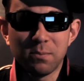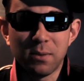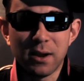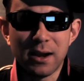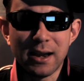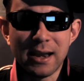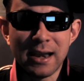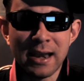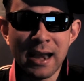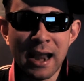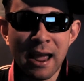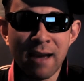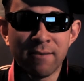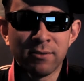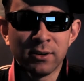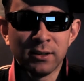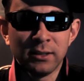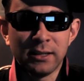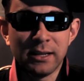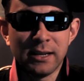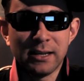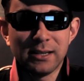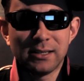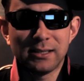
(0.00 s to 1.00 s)
but never
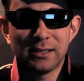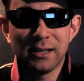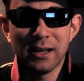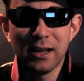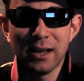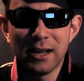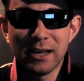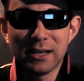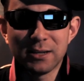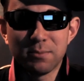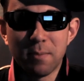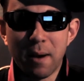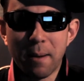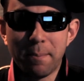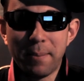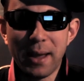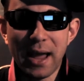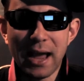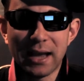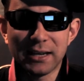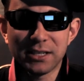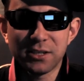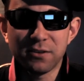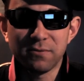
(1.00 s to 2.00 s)
least is my
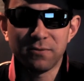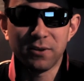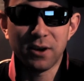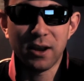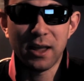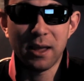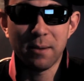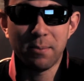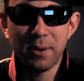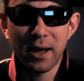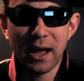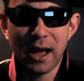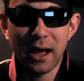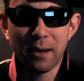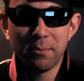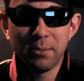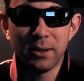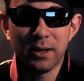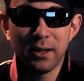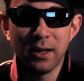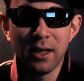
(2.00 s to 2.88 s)
passion for hip-hop.